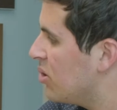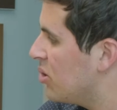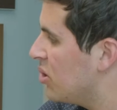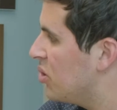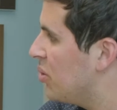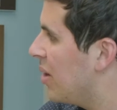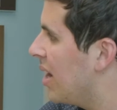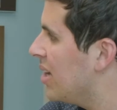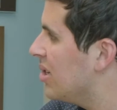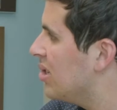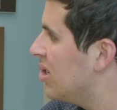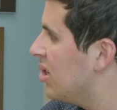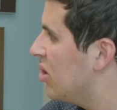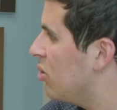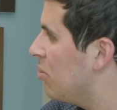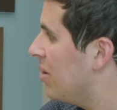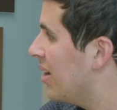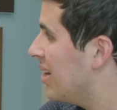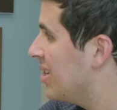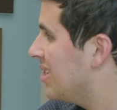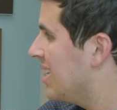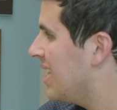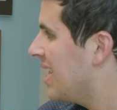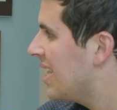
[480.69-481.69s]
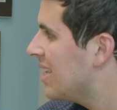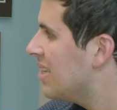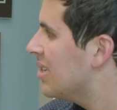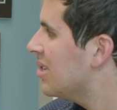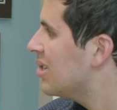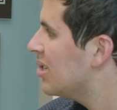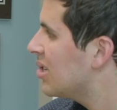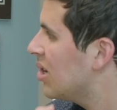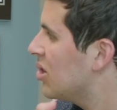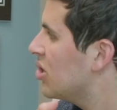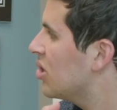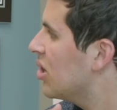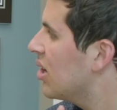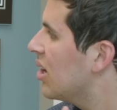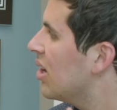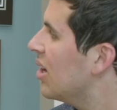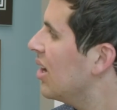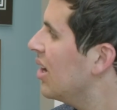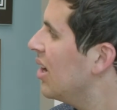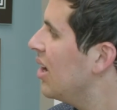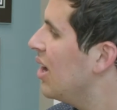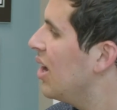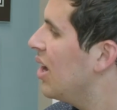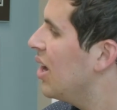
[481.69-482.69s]
you guys do because it is such a,
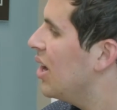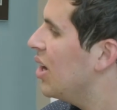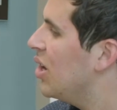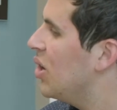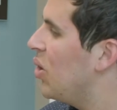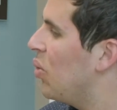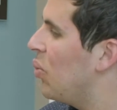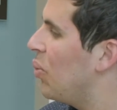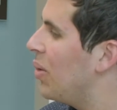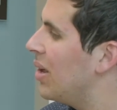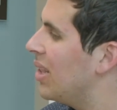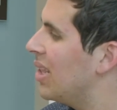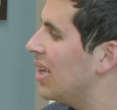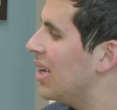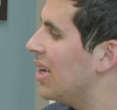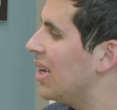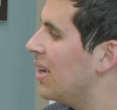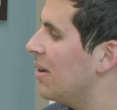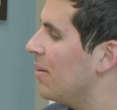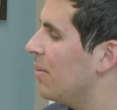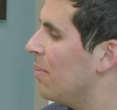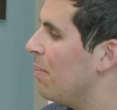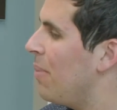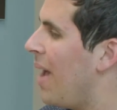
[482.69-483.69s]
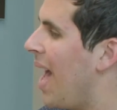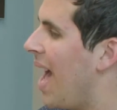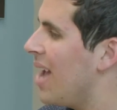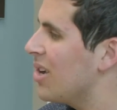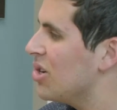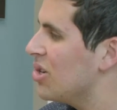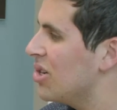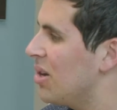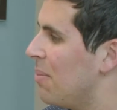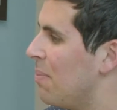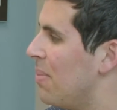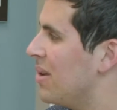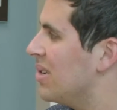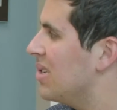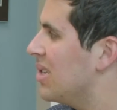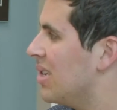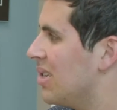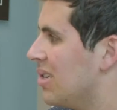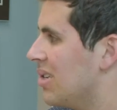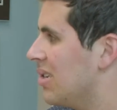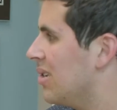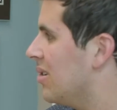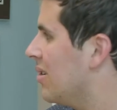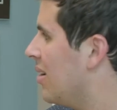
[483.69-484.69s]
really passionate
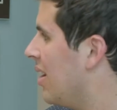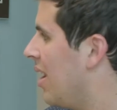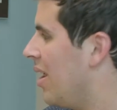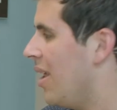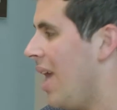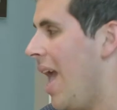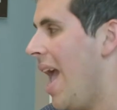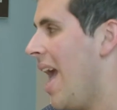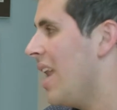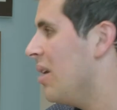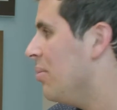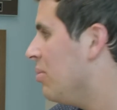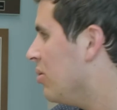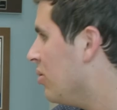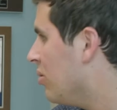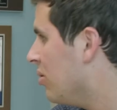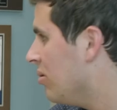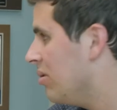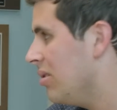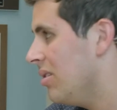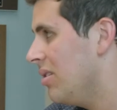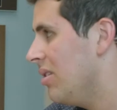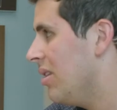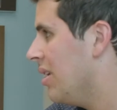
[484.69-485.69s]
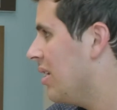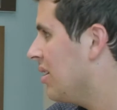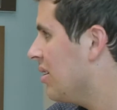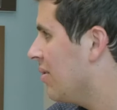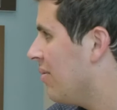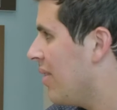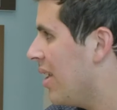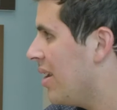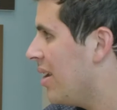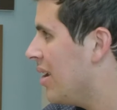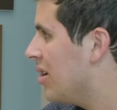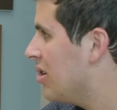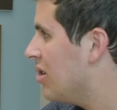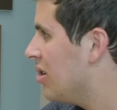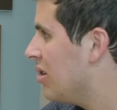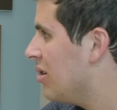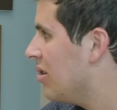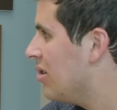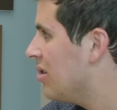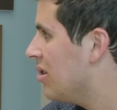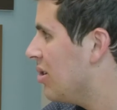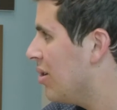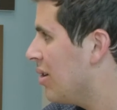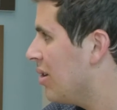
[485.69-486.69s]
business, animals and things of that
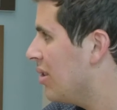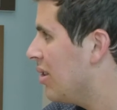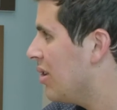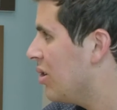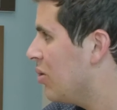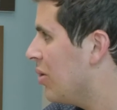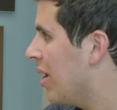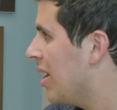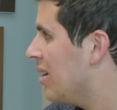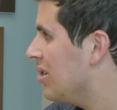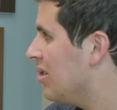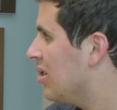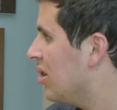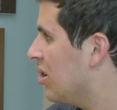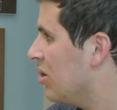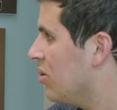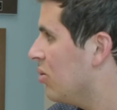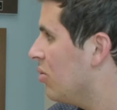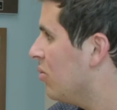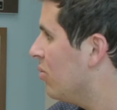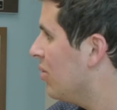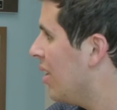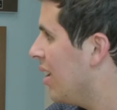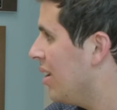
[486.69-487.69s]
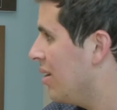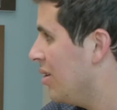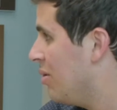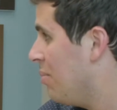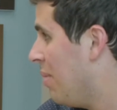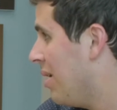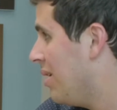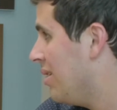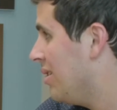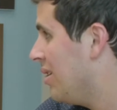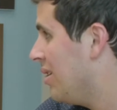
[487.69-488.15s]
nature? Is there anything you guys do that you mind